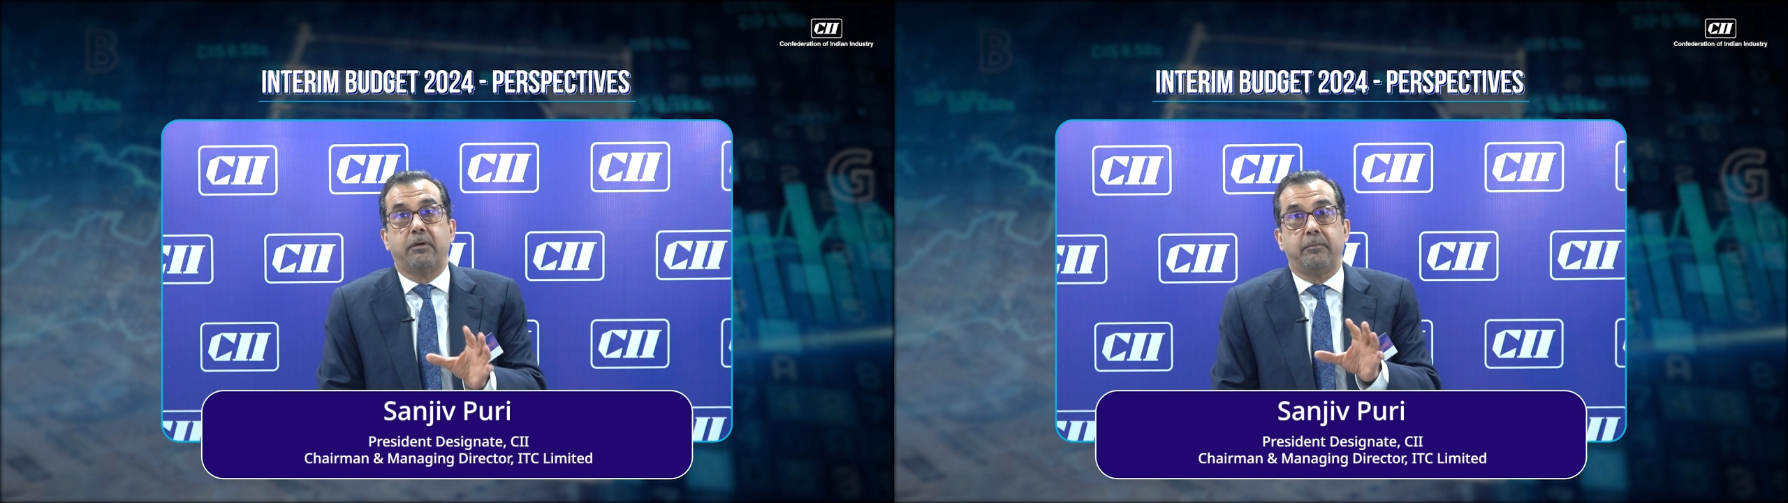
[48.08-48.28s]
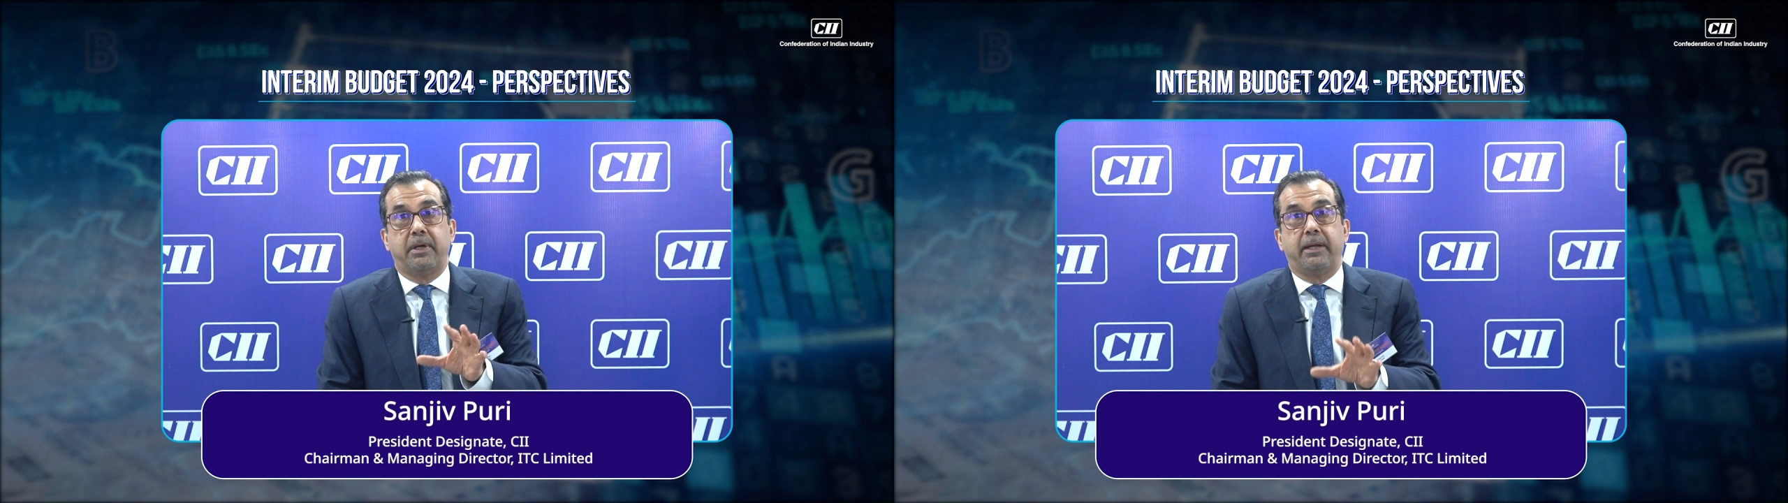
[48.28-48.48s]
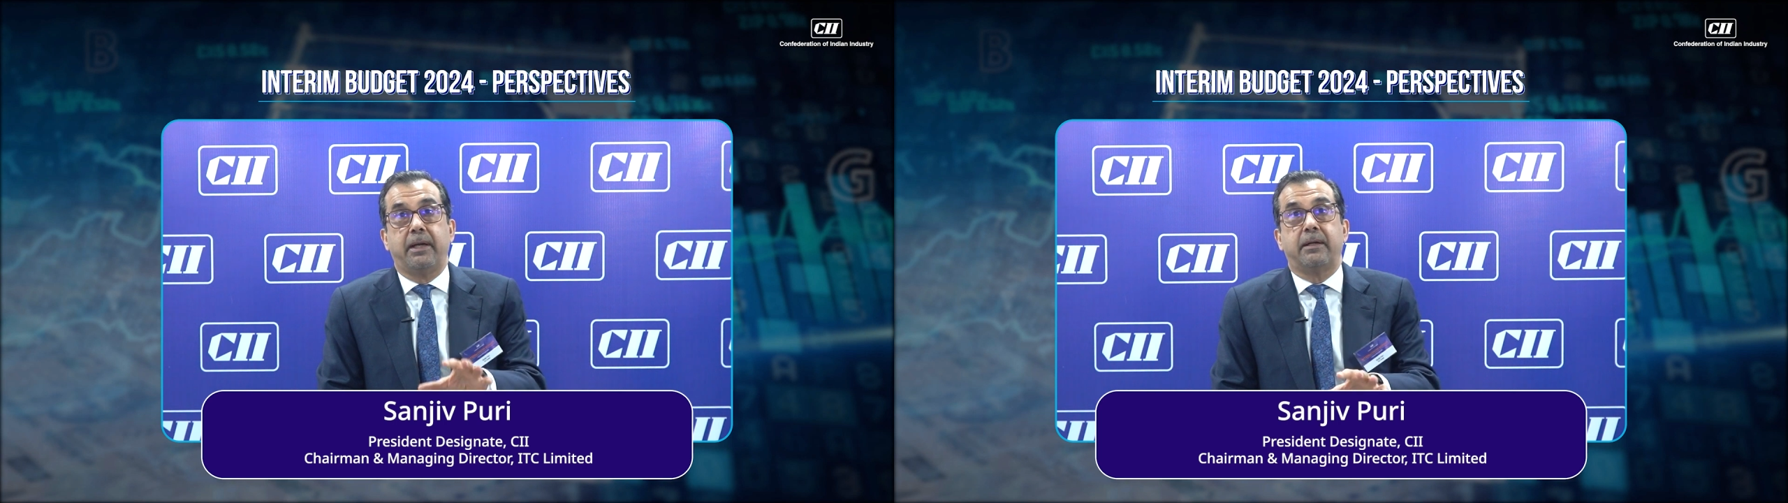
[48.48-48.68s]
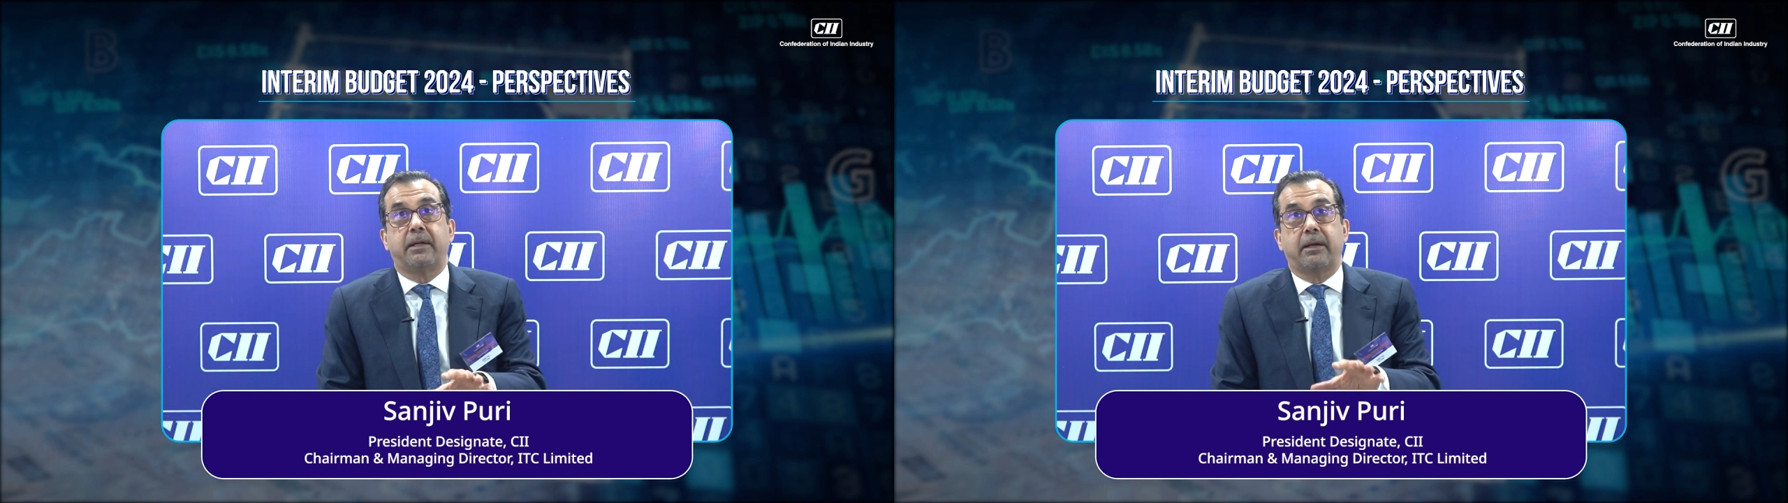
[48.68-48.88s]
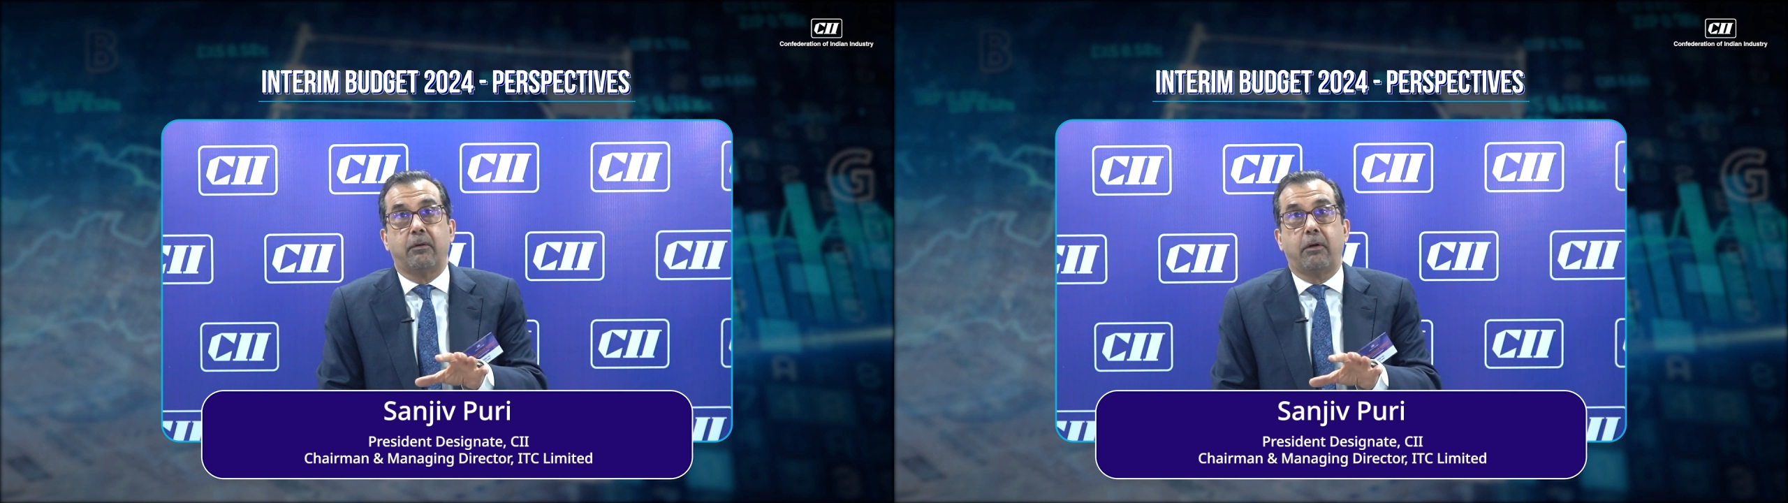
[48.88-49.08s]
on
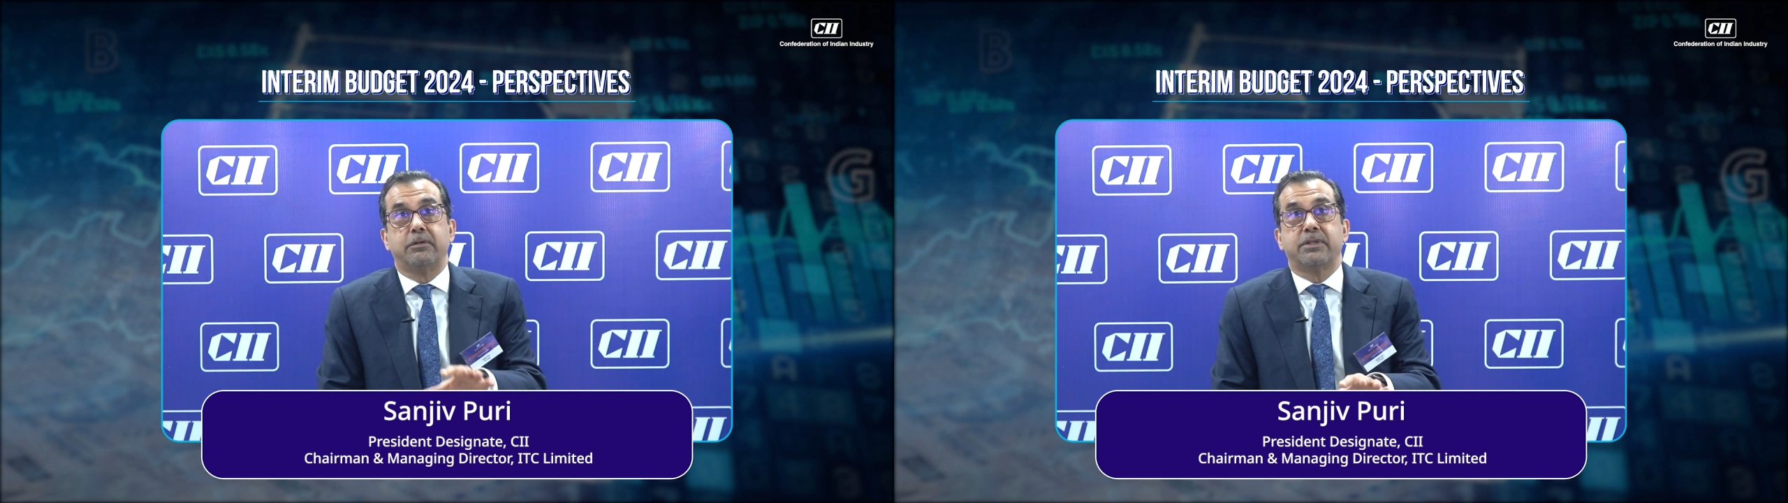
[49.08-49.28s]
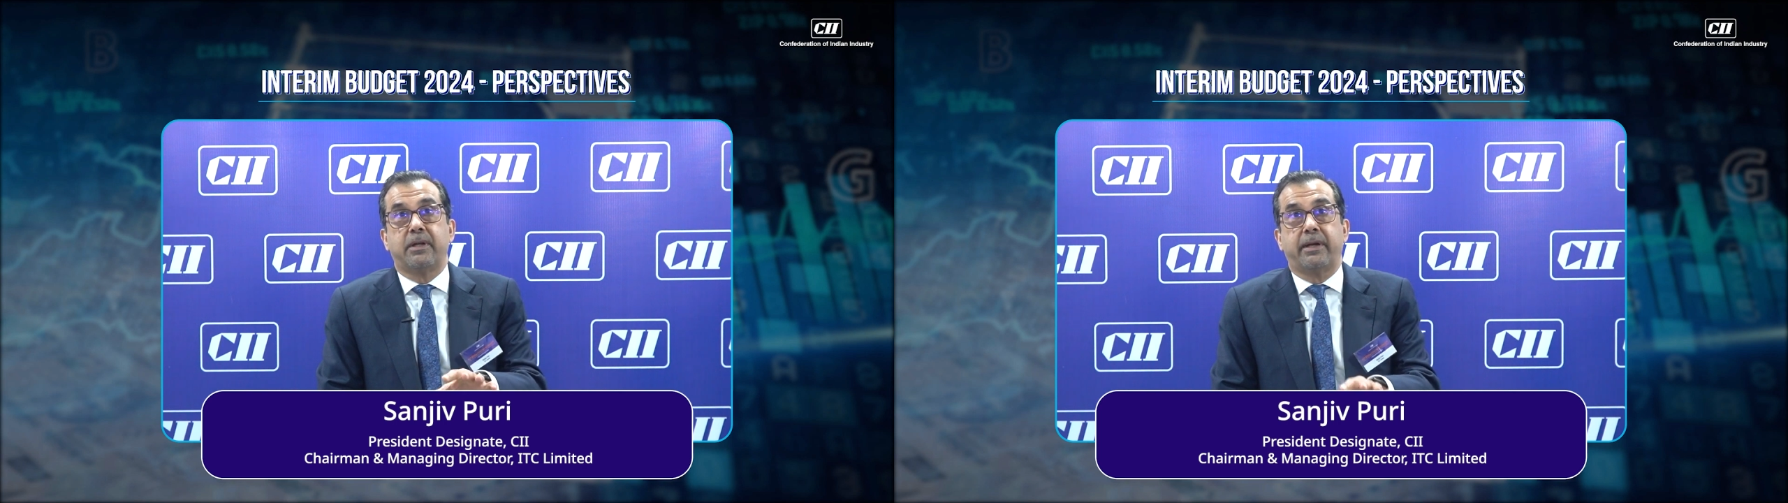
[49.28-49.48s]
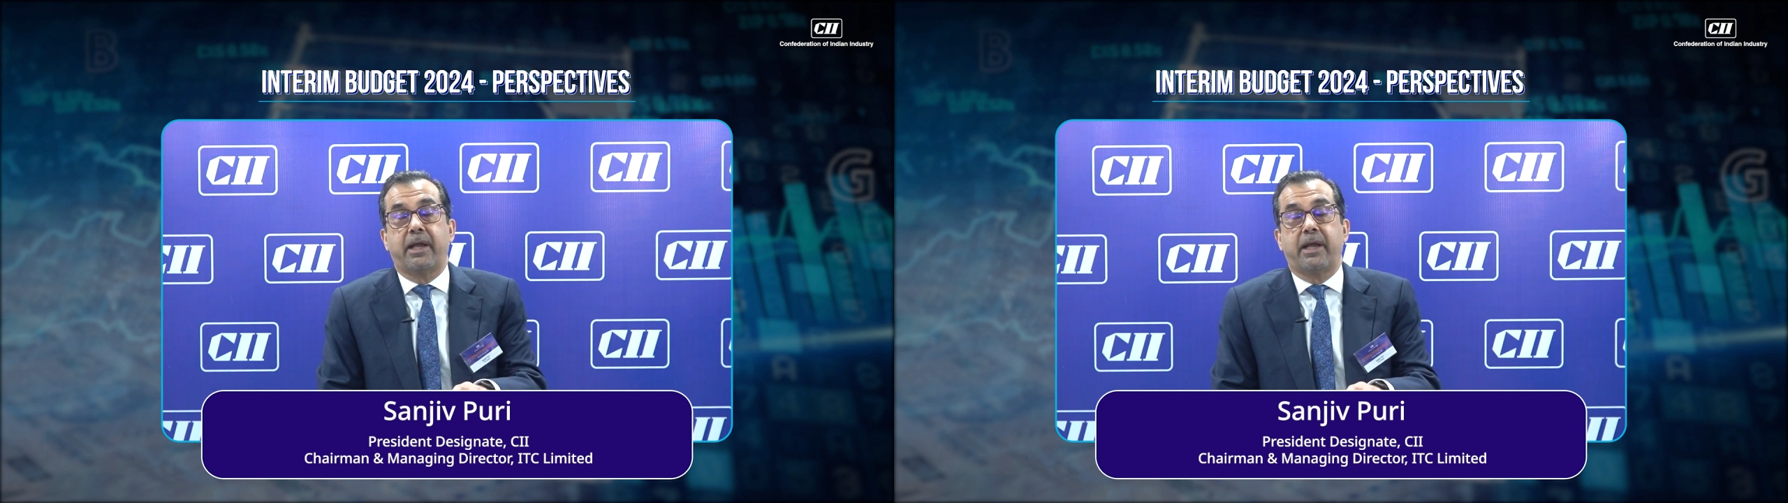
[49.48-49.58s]
building technological